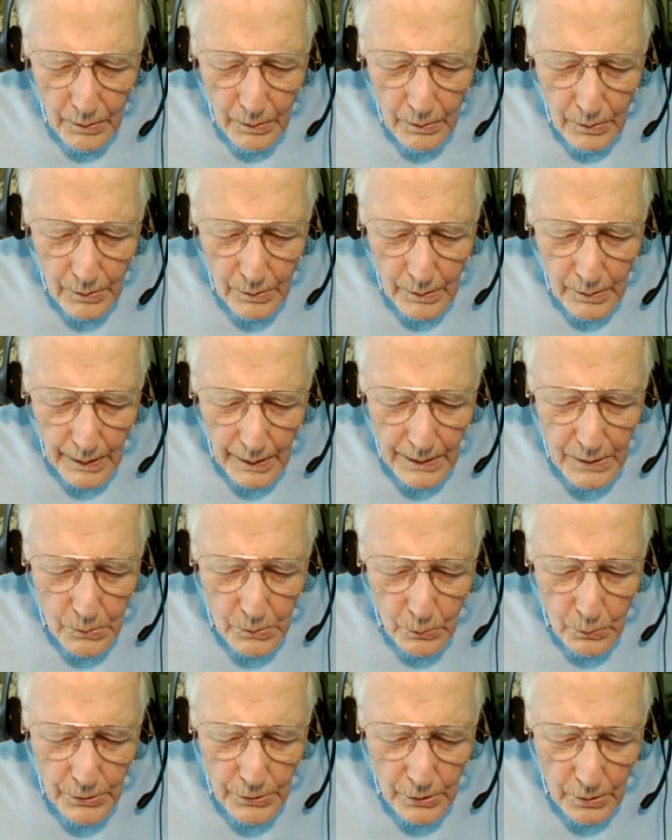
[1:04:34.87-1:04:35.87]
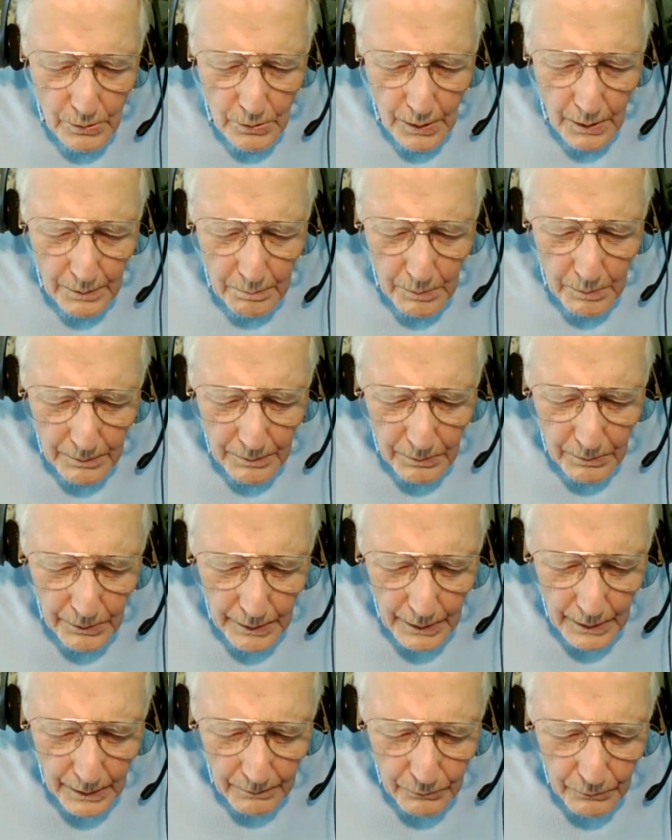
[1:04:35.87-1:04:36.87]
Yes, would you? I think I've
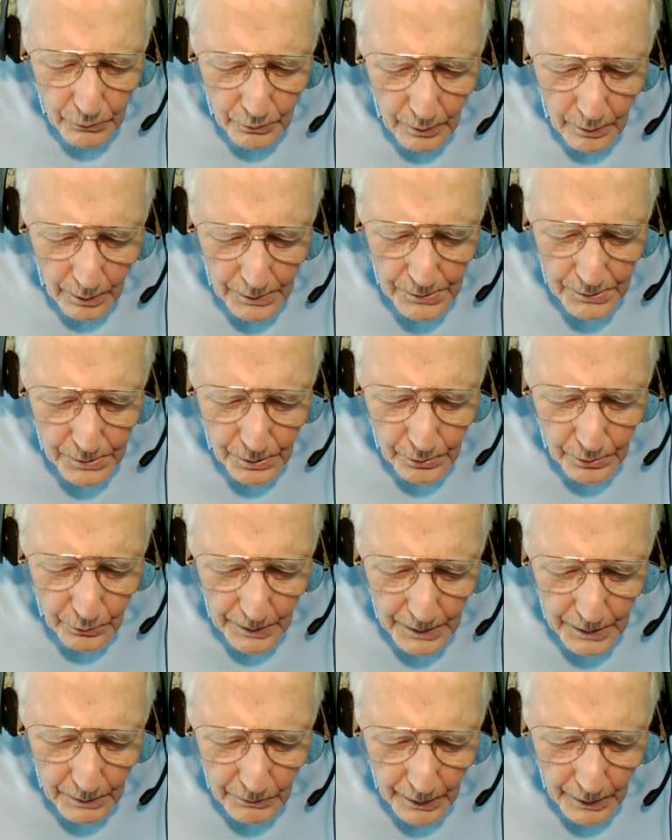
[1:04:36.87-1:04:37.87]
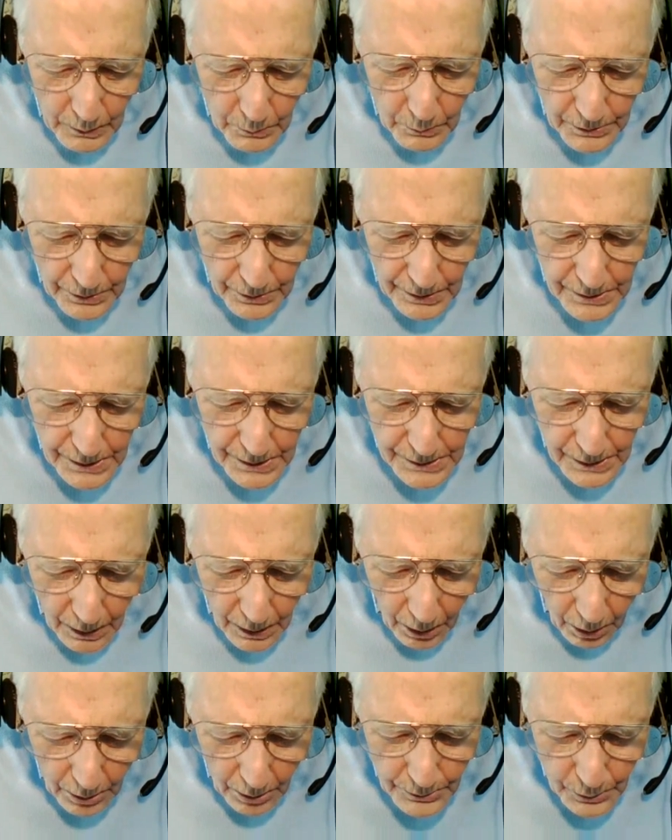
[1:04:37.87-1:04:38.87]
lost the thread of that one. This is a hot
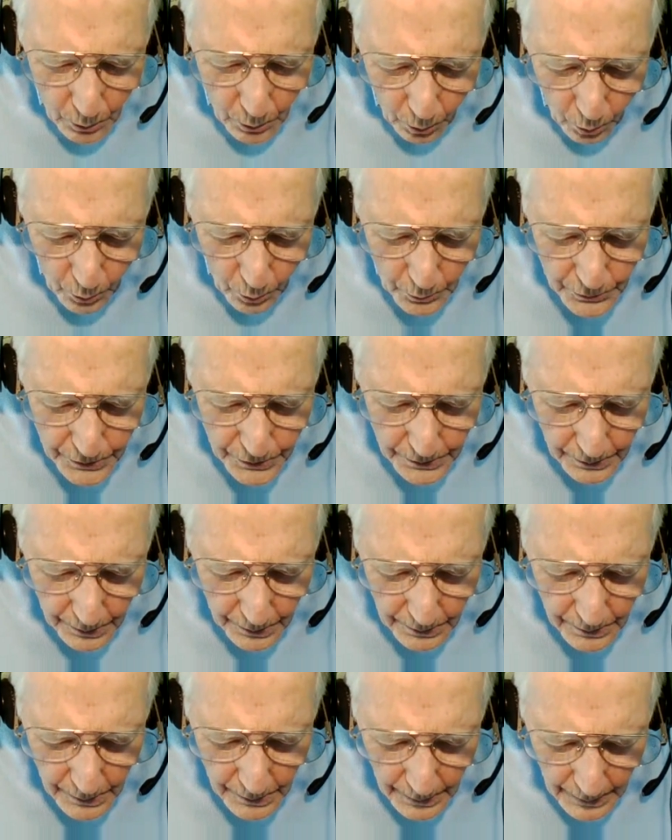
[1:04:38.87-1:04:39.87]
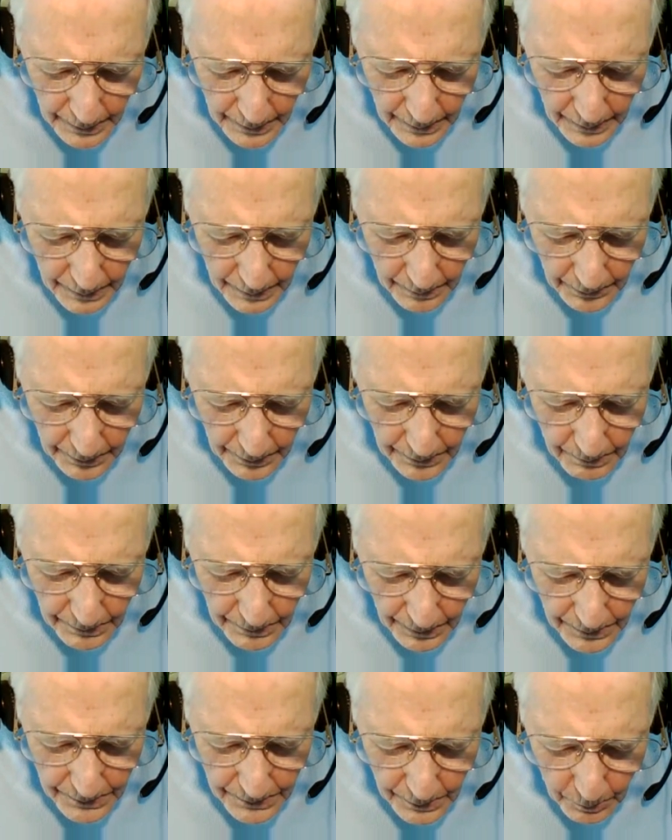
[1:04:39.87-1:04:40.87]
horse that doesn't appear